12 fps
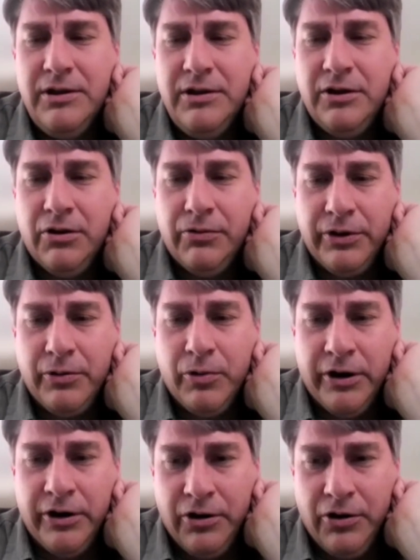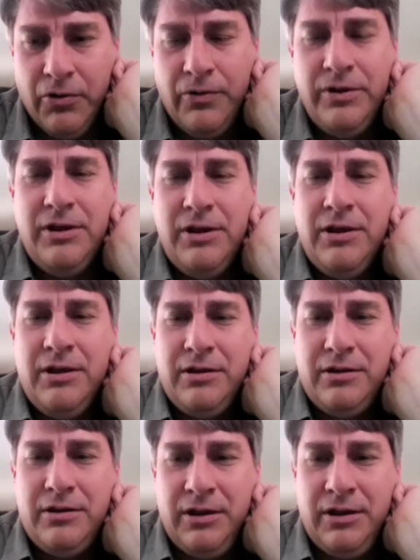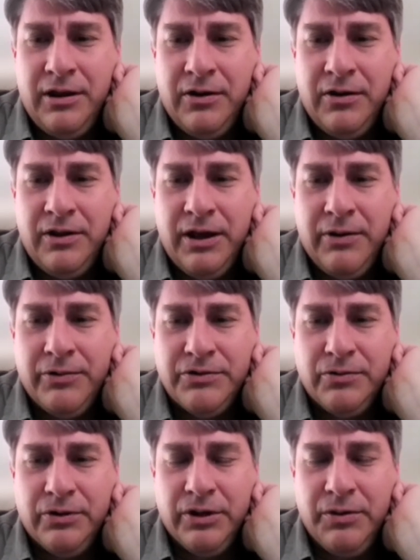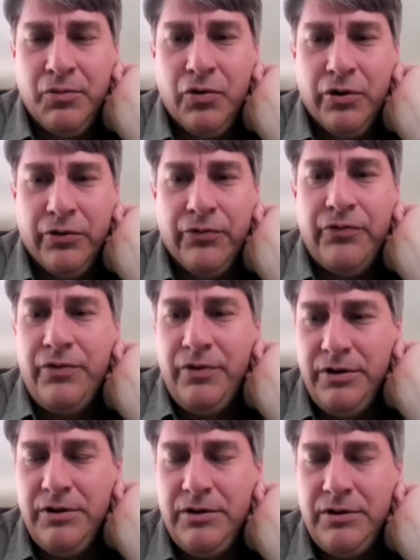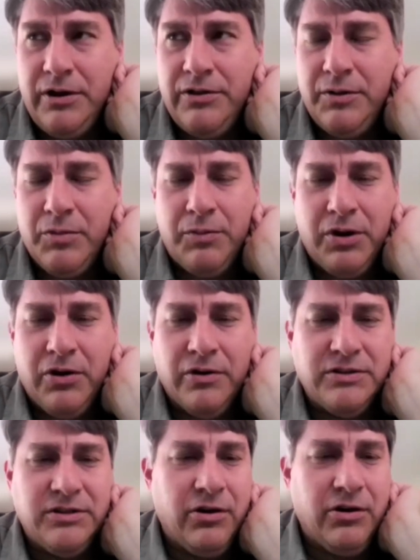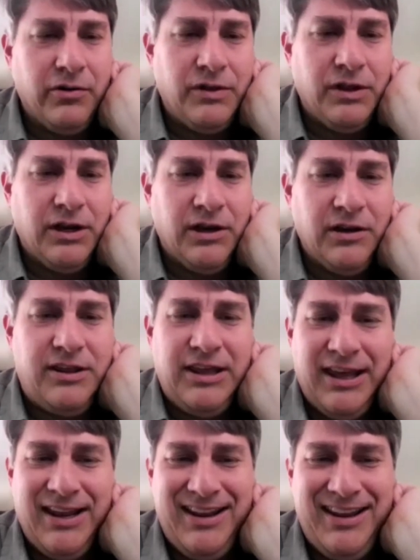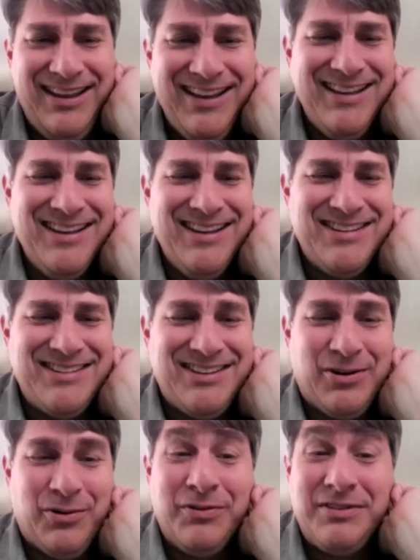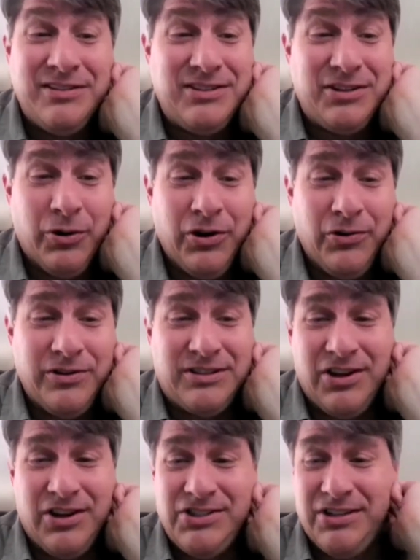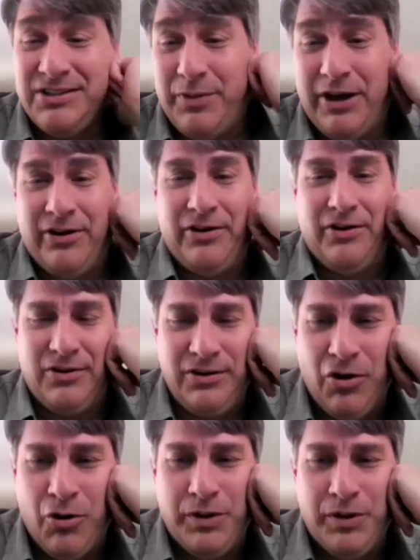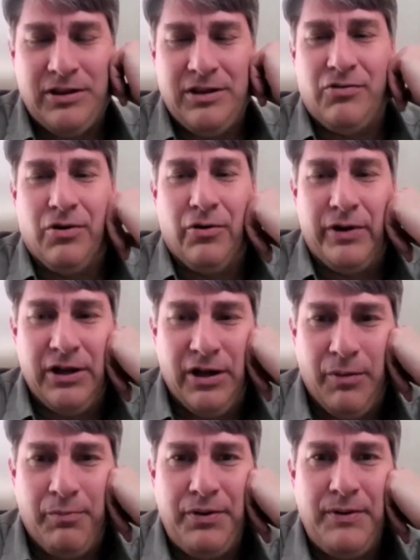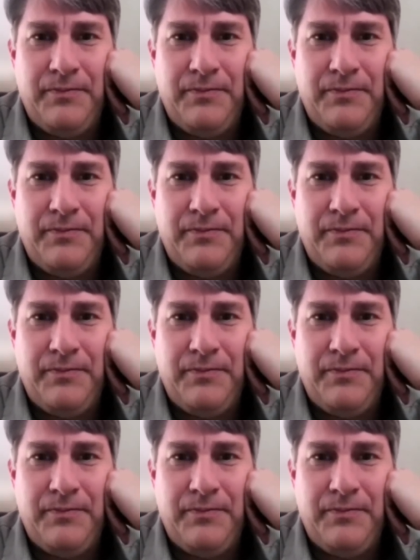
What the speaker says: you don't really want to know. And that was really more of, I think, my parents' narrative than anything. So since there were no discussions about it openly growing up,